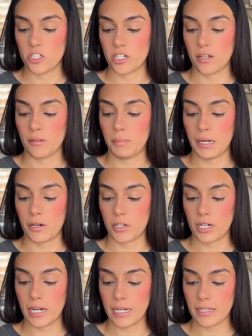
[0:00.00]
Gel
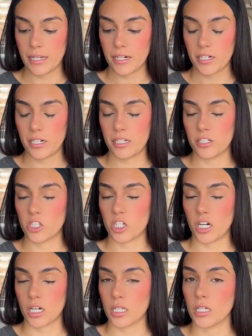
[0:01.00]
Powder Highlighter in
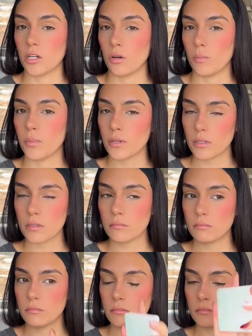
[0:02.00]
Chocolate Opal.
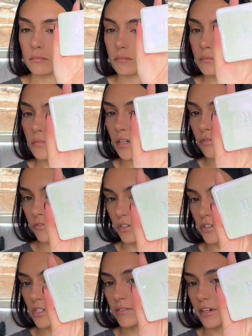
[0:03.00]

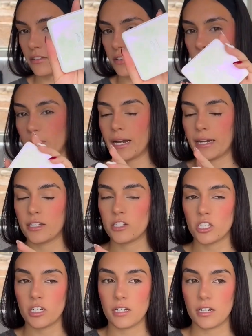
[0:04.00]
First of all, this
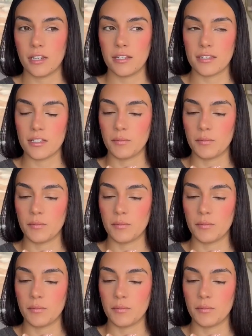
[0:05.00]
packaging is